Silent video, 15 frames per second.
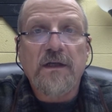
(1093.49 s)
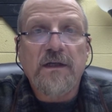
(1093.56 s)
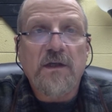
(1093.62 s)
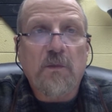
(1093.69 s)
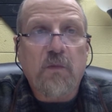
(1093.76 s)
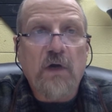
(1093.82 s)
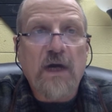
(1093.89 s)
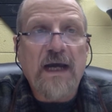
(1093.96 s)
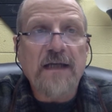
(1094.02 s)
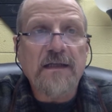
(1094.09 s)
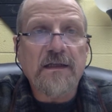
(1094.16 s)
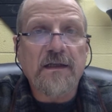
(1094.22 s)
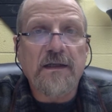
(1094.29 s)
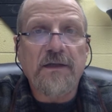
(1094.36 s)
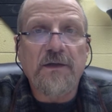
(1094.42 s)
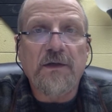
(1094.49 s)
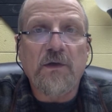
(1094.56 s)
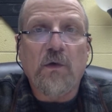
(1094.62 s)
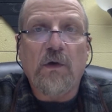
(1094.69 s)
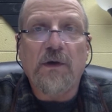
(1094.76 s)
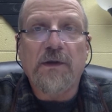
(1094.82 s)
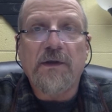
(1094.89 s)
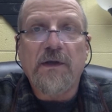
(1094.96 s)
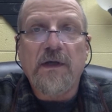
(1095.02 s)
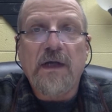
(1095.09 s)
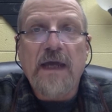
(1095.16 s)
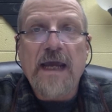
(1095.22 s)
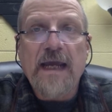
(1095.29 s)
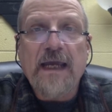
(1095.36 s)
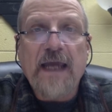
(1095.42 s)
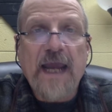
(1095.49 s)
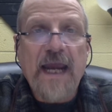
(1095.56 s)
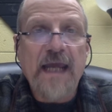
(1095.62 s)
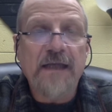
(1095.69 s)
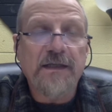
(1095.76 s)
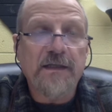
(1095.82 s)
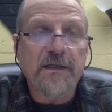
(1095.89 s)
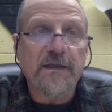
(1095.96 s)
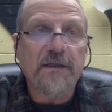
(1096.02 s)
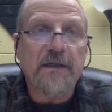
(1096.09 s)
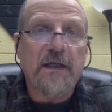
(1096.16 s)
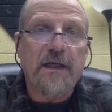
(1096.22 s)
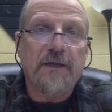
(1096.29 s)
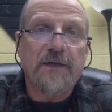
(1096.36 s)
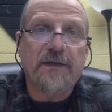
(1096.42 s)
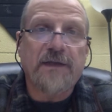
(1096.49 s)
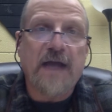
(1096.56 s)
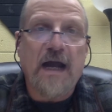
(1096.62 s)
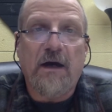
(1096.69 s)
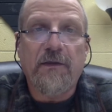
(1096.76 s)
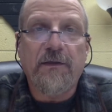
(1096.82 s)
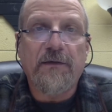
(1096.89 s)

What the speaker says: Nebraska in the north and Kansas in the south.